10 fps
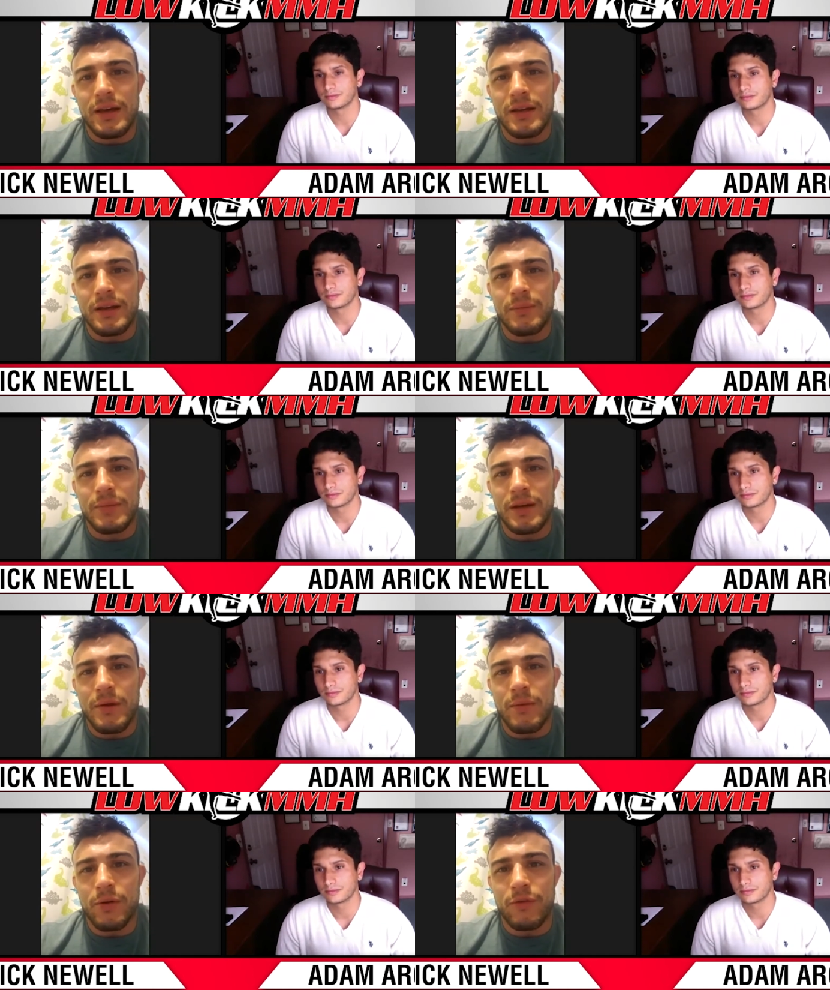Speaker 1: ended up becoming a
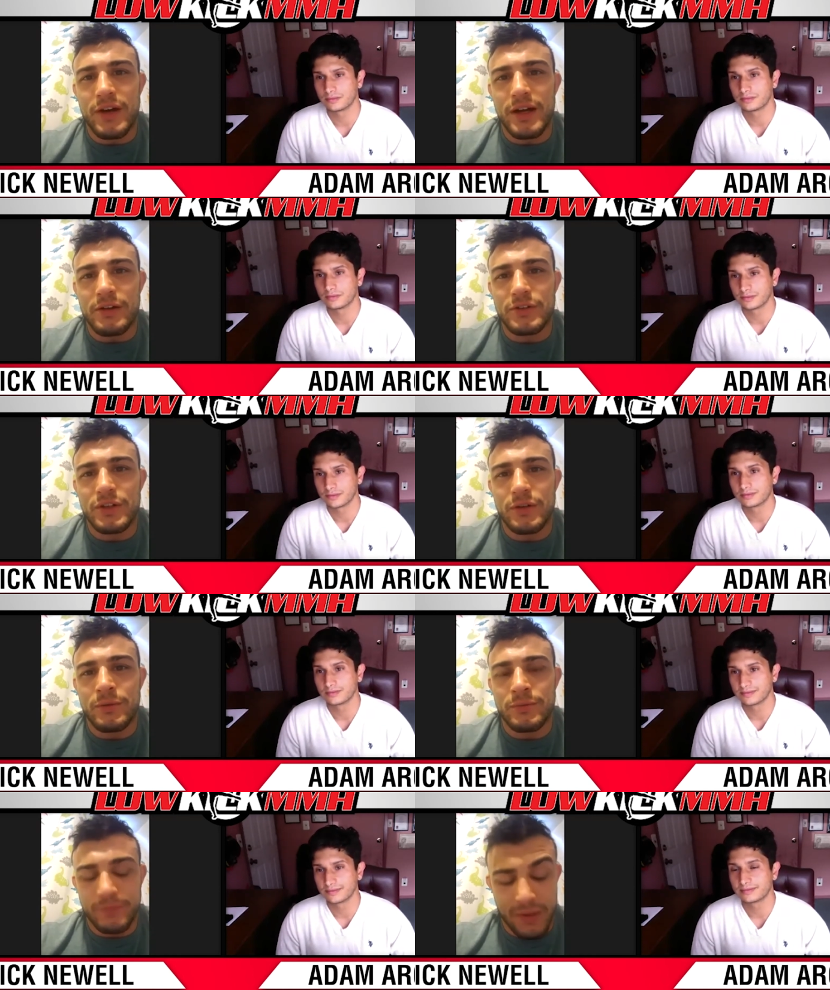pro fighter. So,
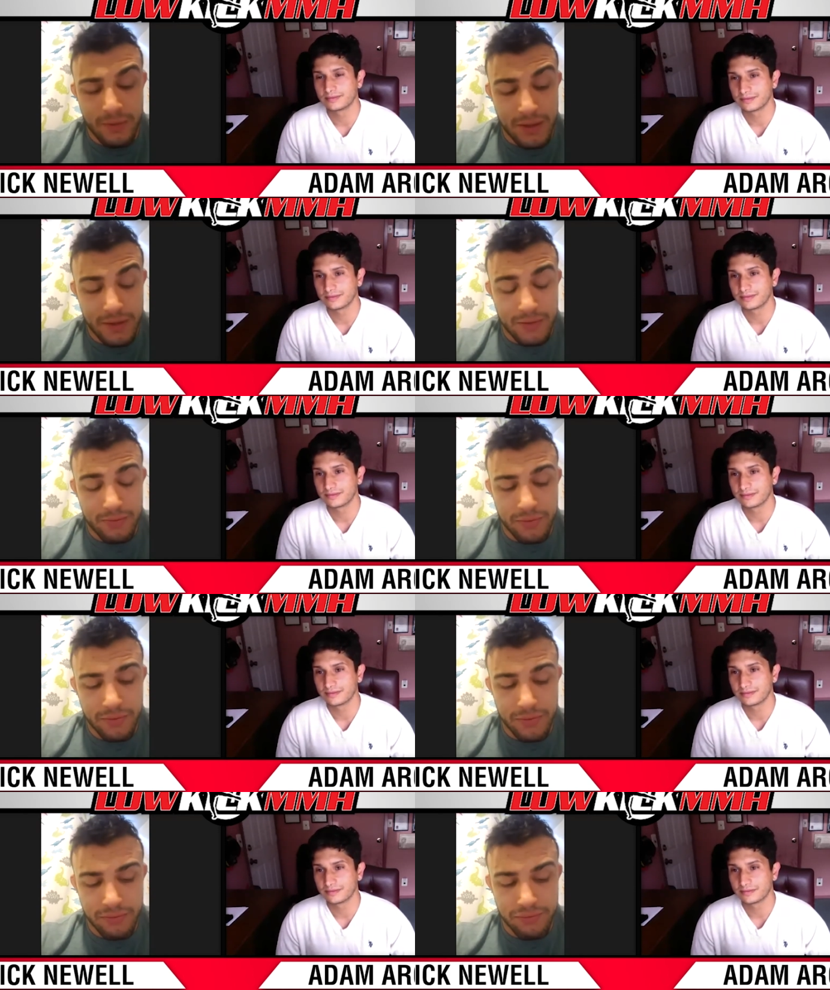I mean, it's,
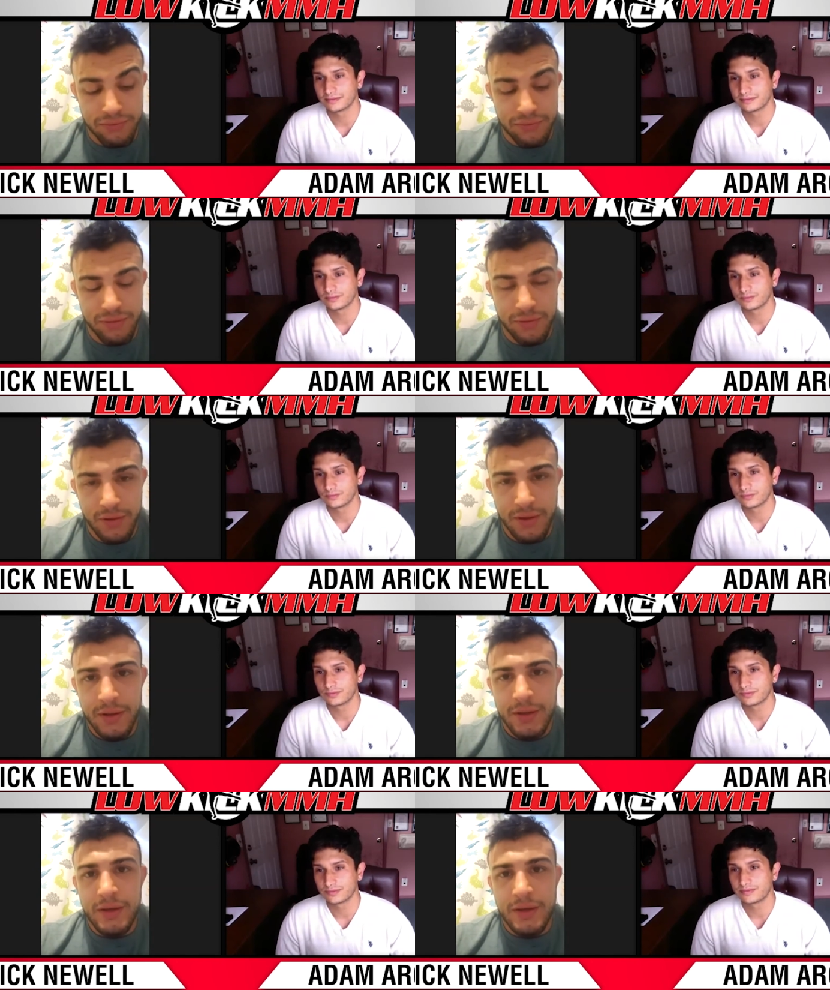whew,
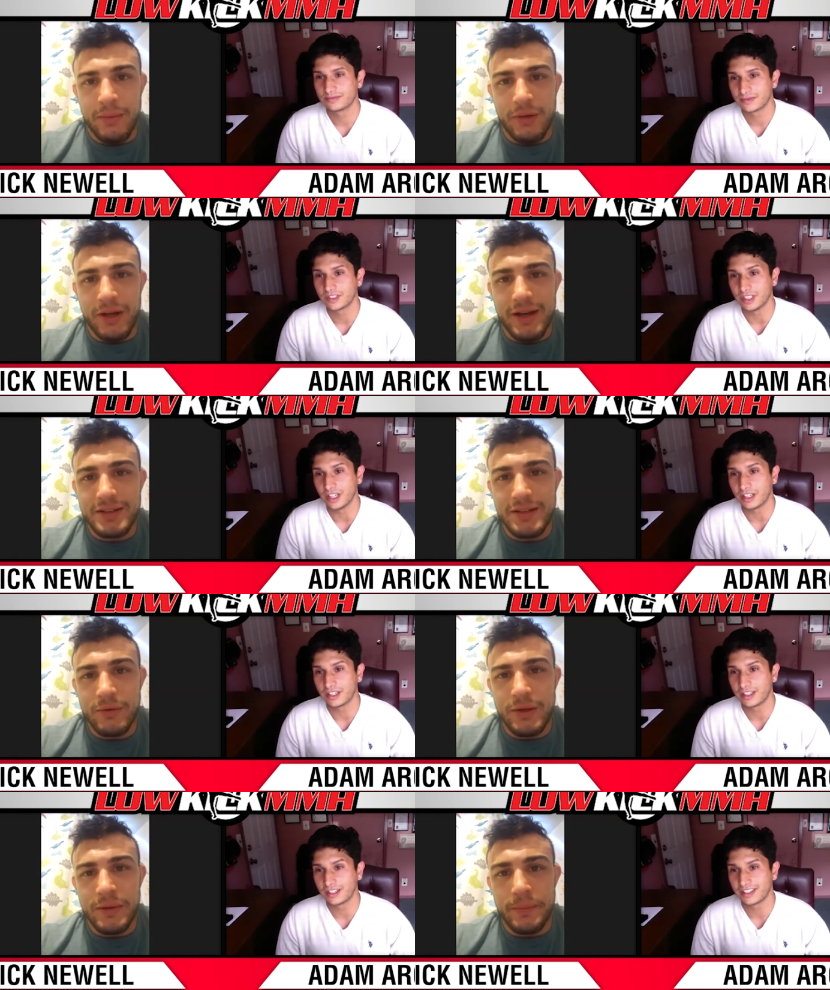I'm glad I stuck
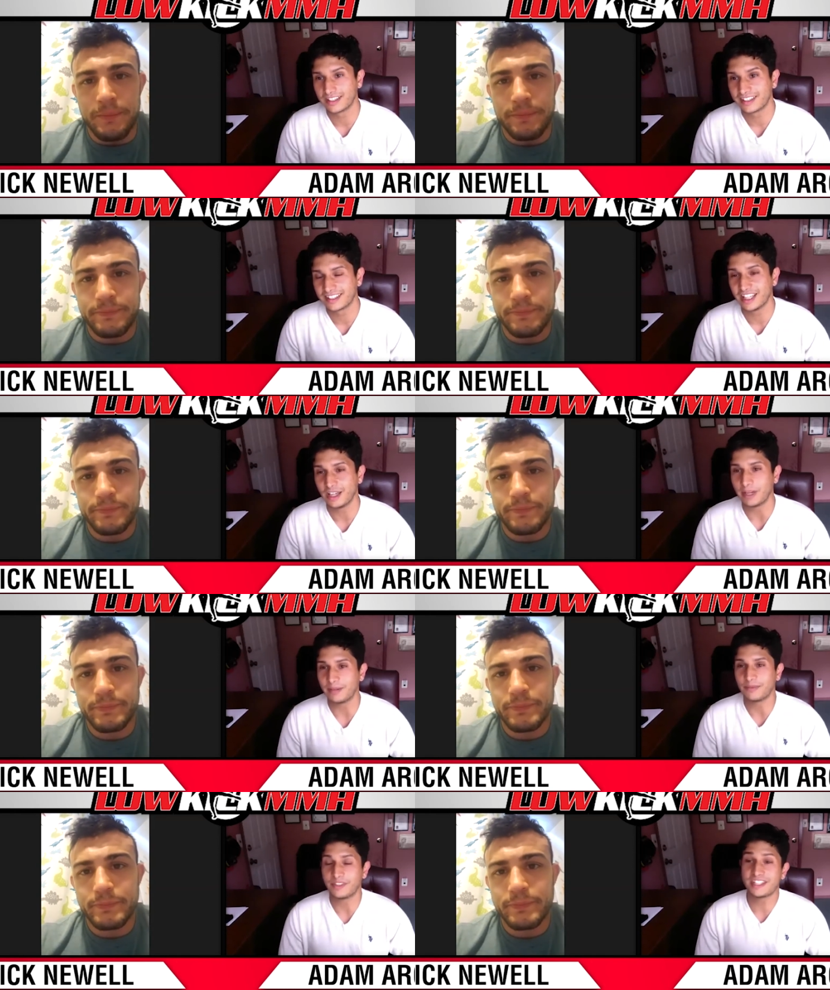with it.
Speaker 2: Yeah,
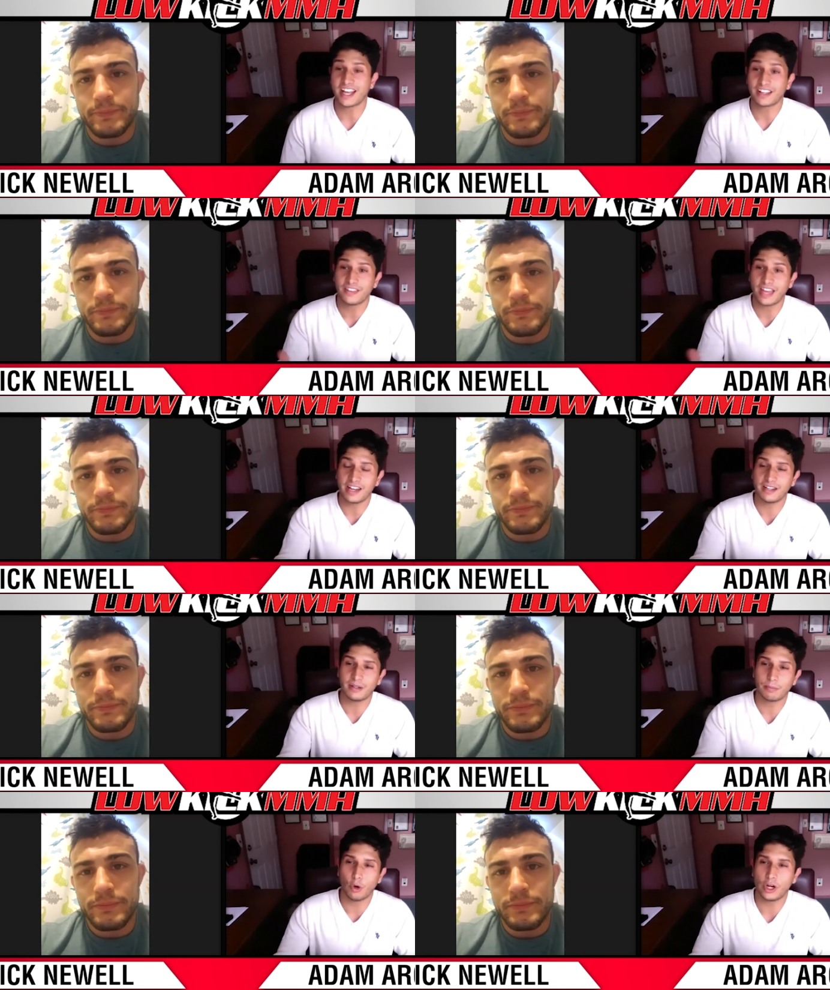man. This act, that
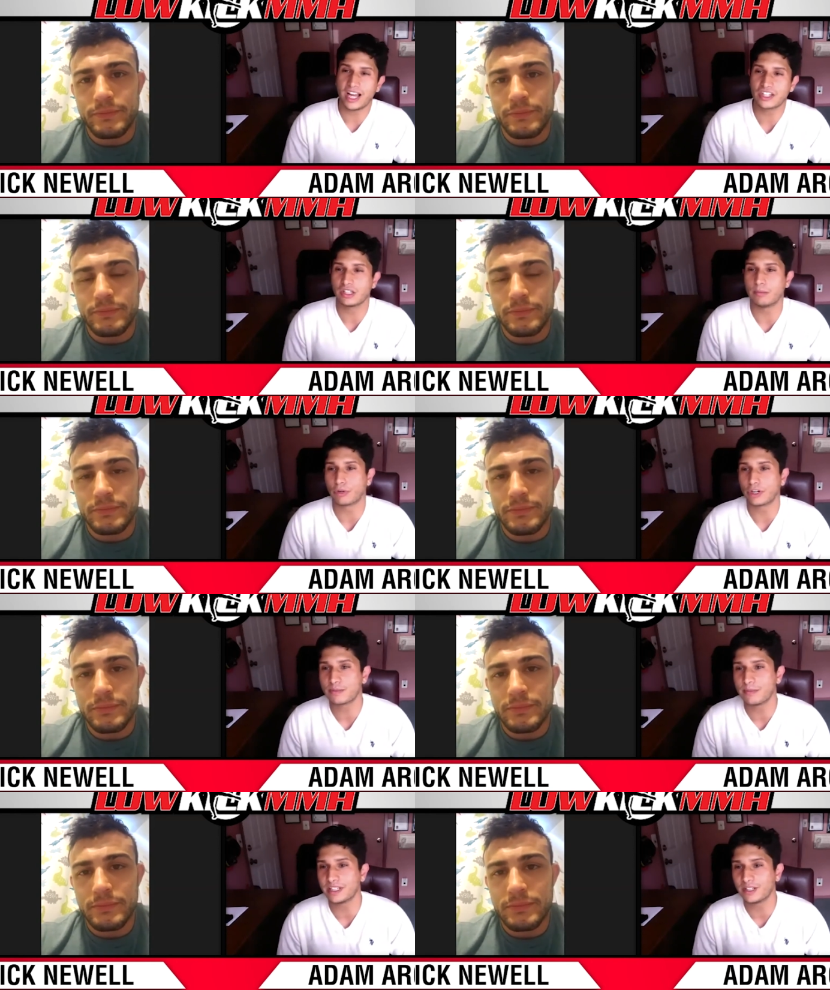point actually
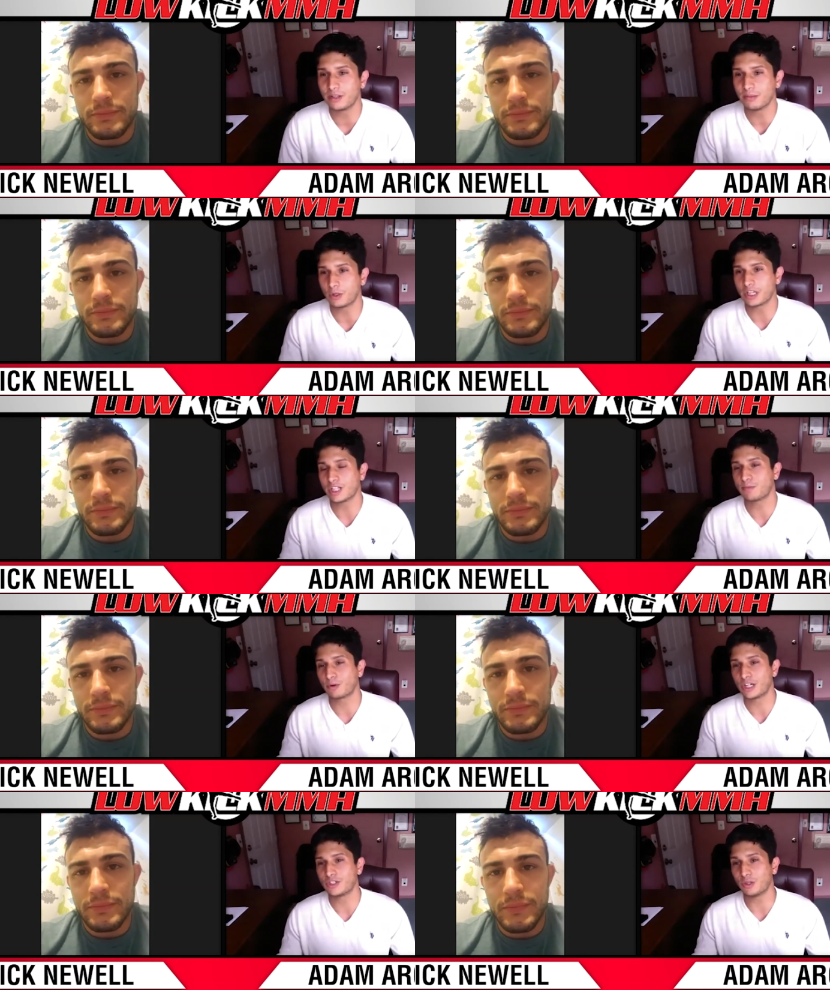brings me to the most
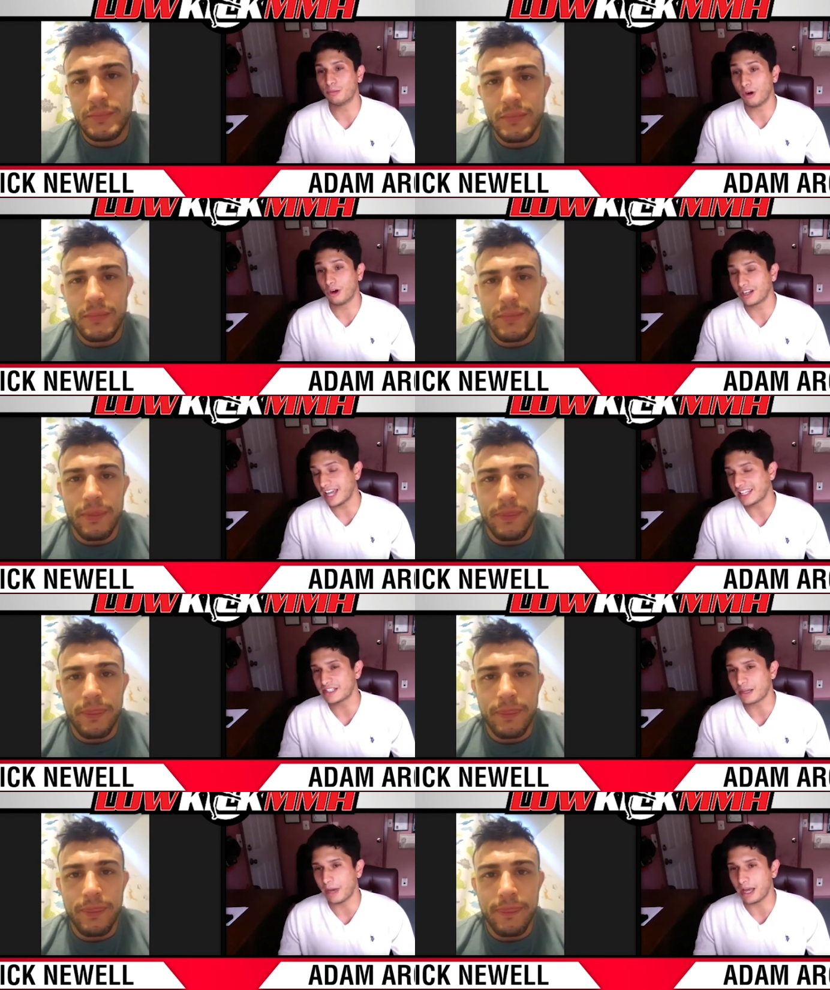inspirational part, at
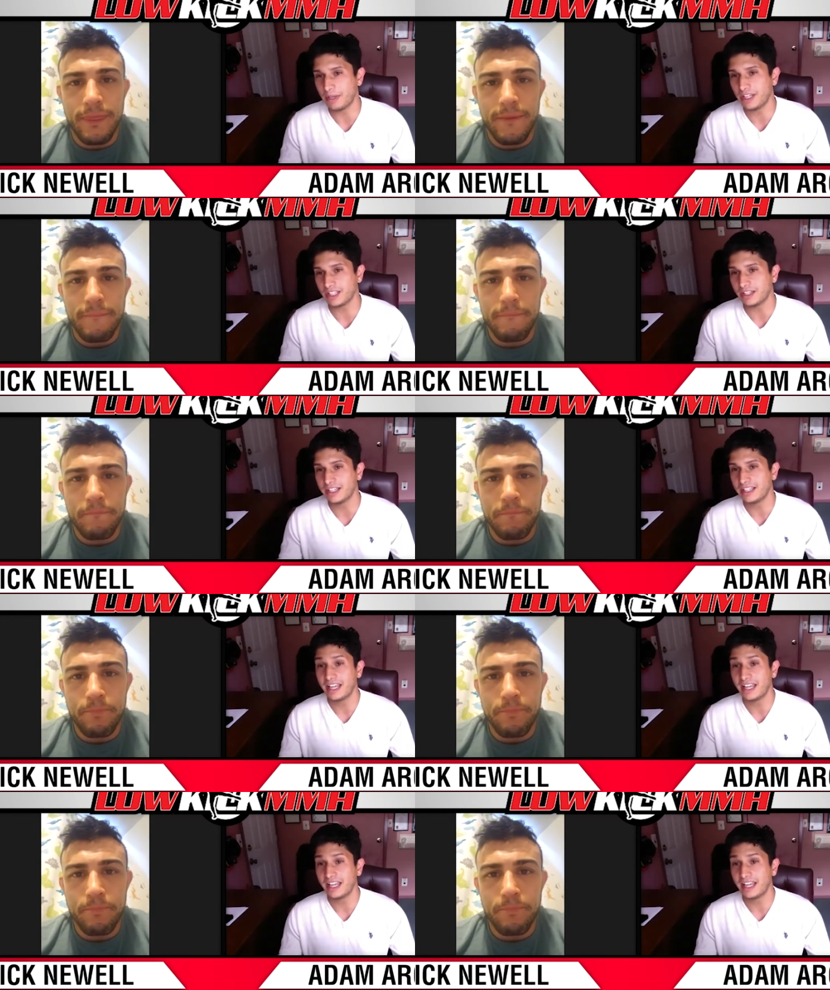least in my opinion.